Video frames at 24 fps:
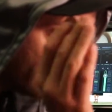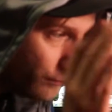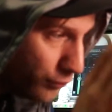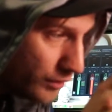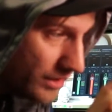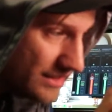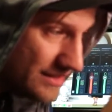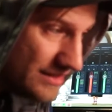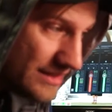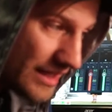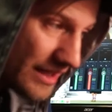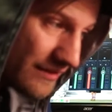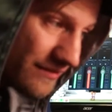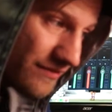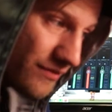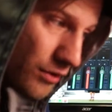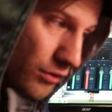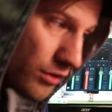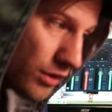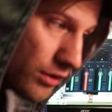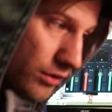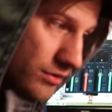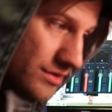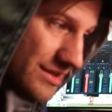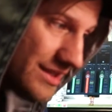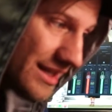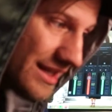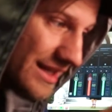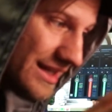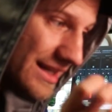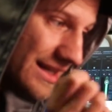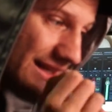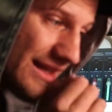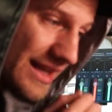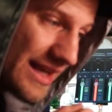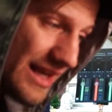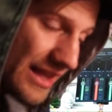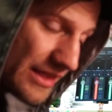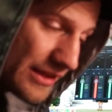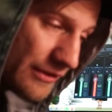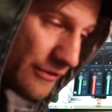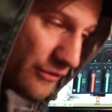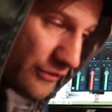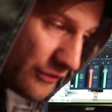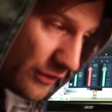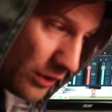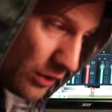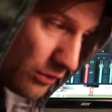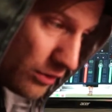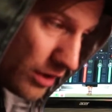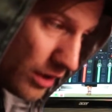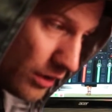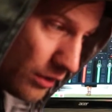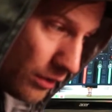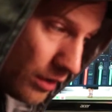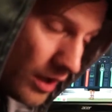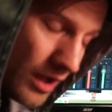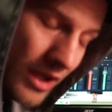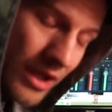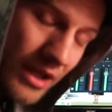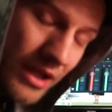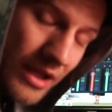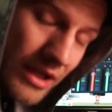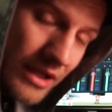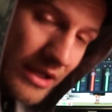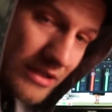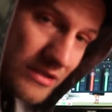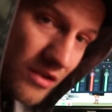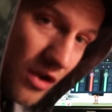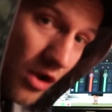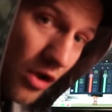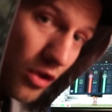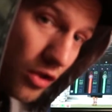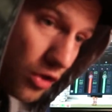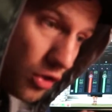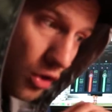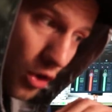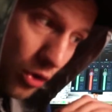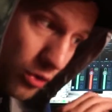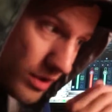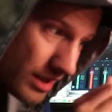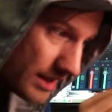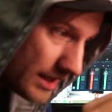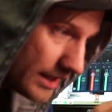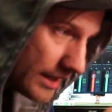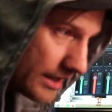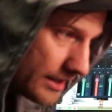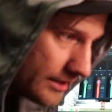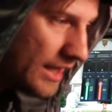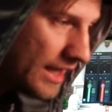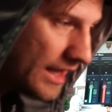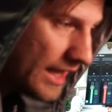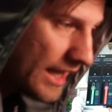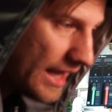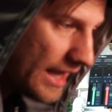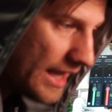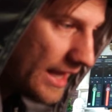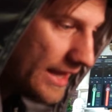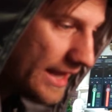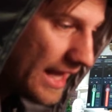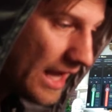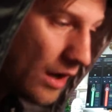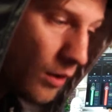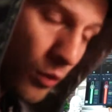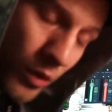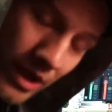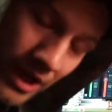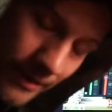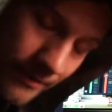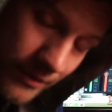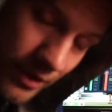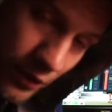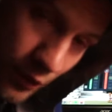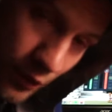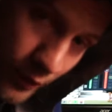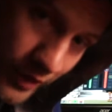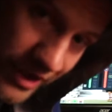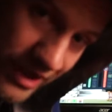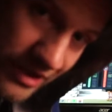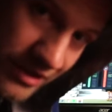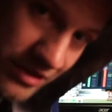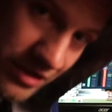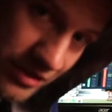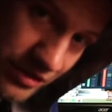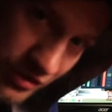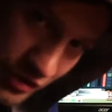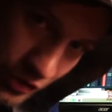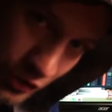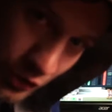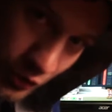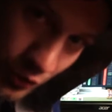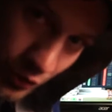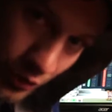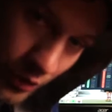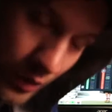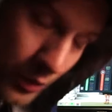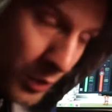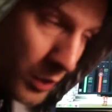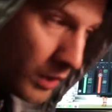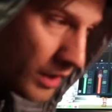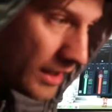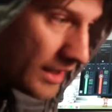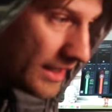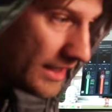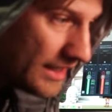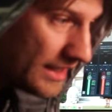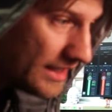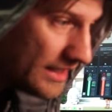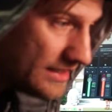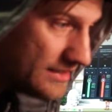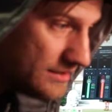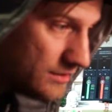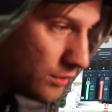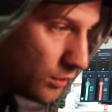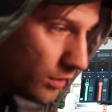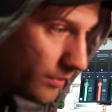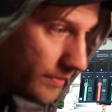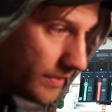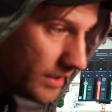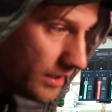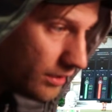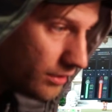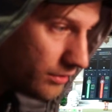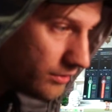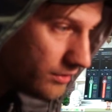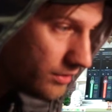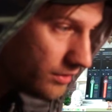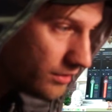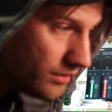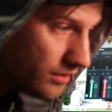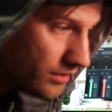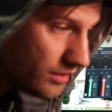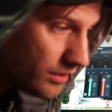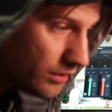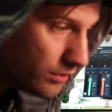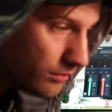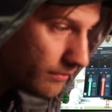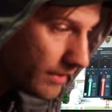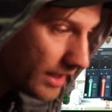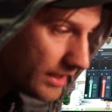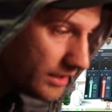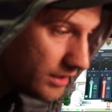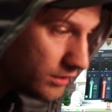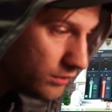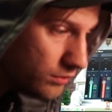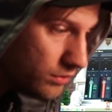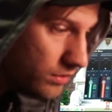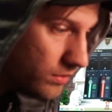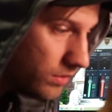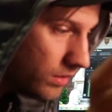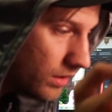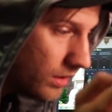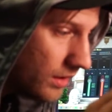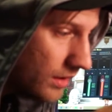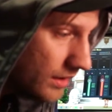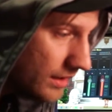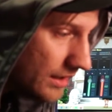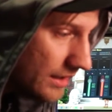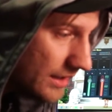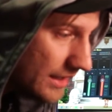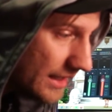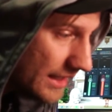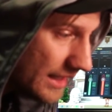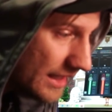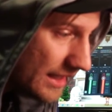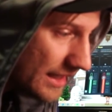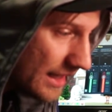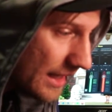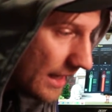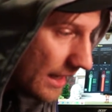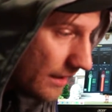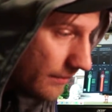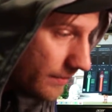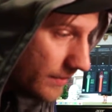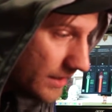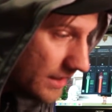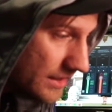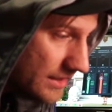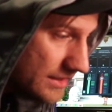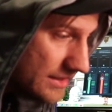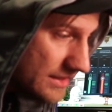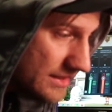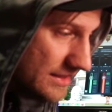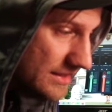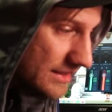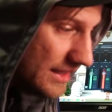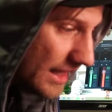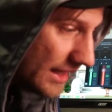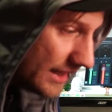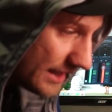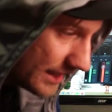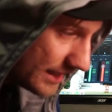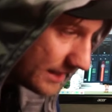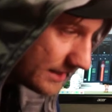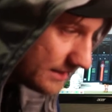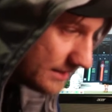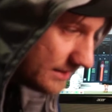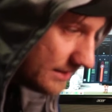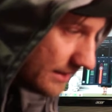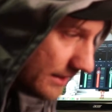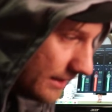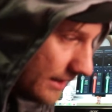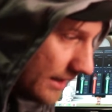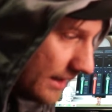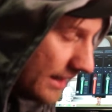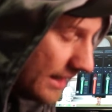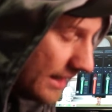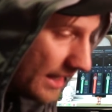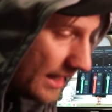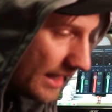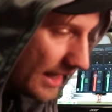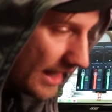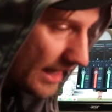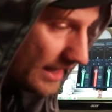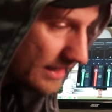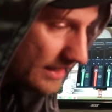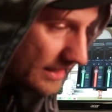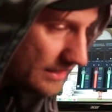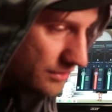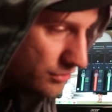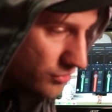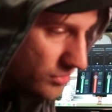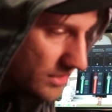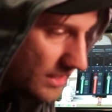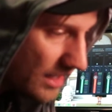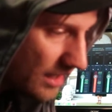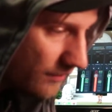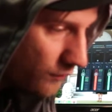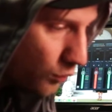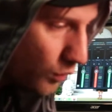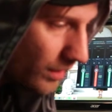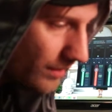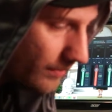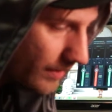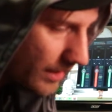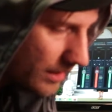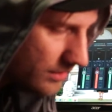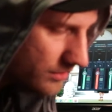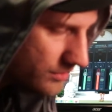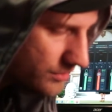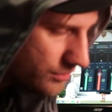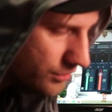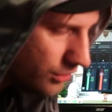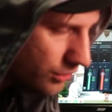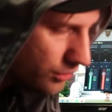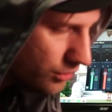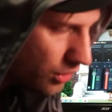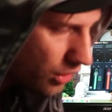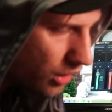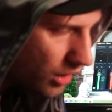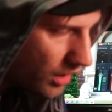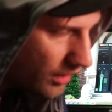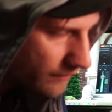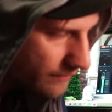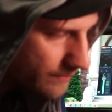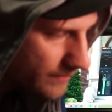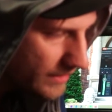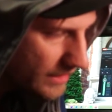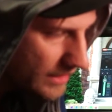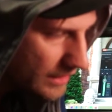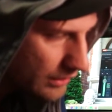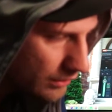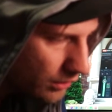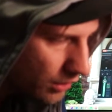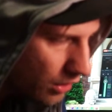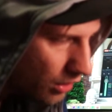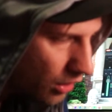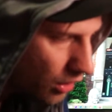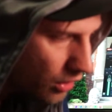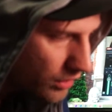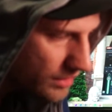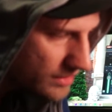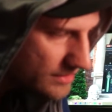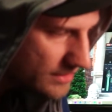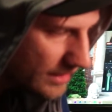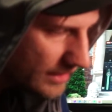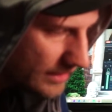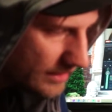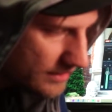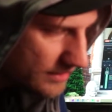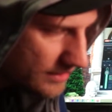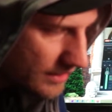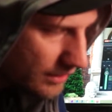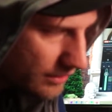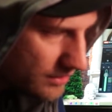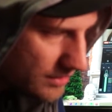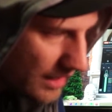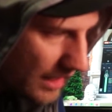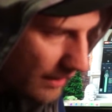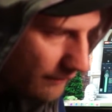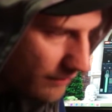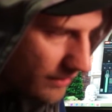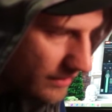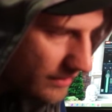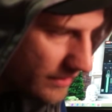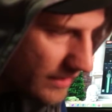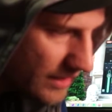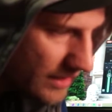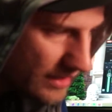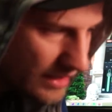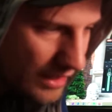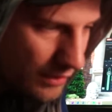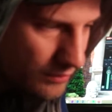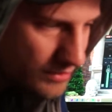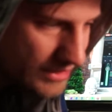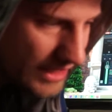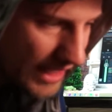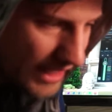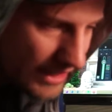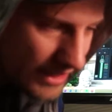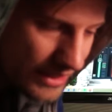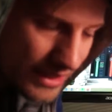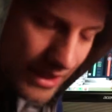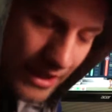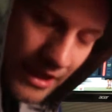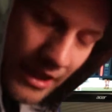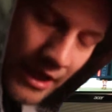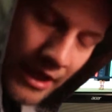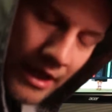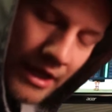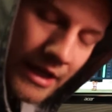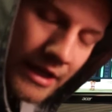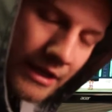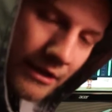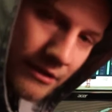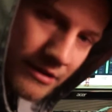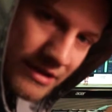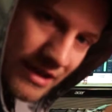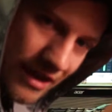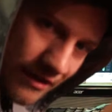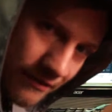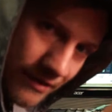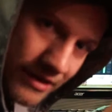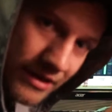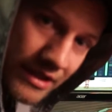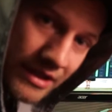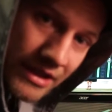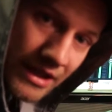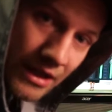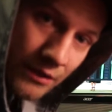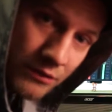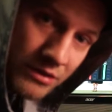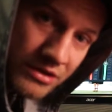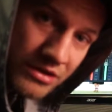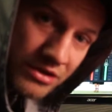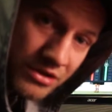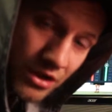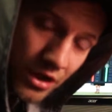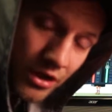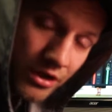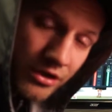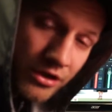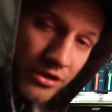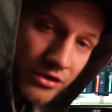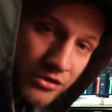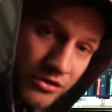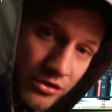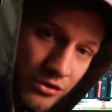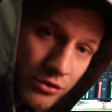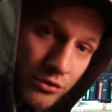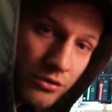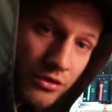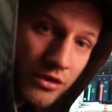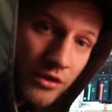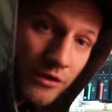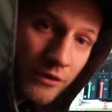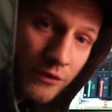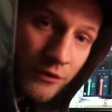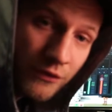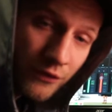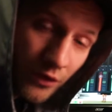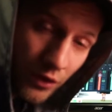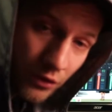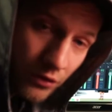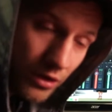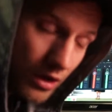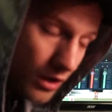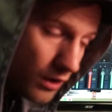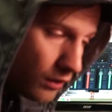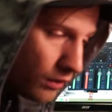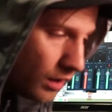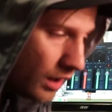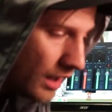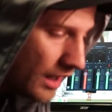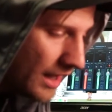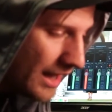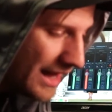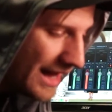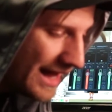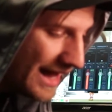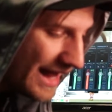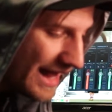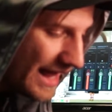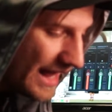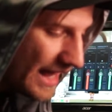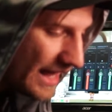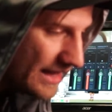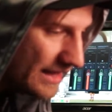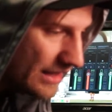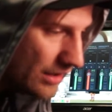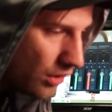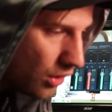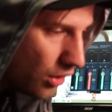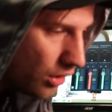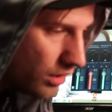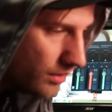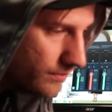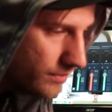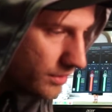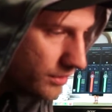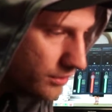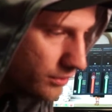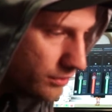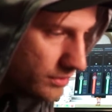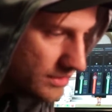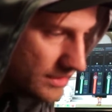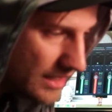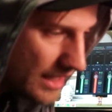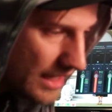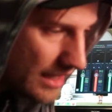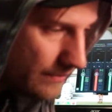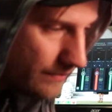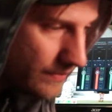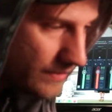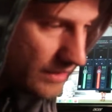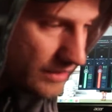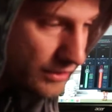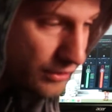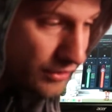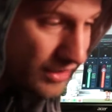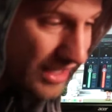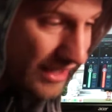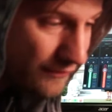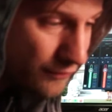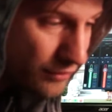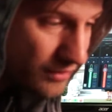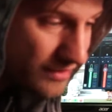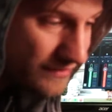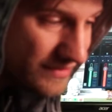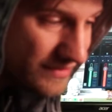preset photos. Click on the photo. It's all loaded in. And now what I'm going to do is go up here to the little menu, click copy settings, and as you see I have white balance turned off, but here are all the settings. Here's everything that was edited, here's everything that was done to the photo, and then all I'm going to do is copy, and you can either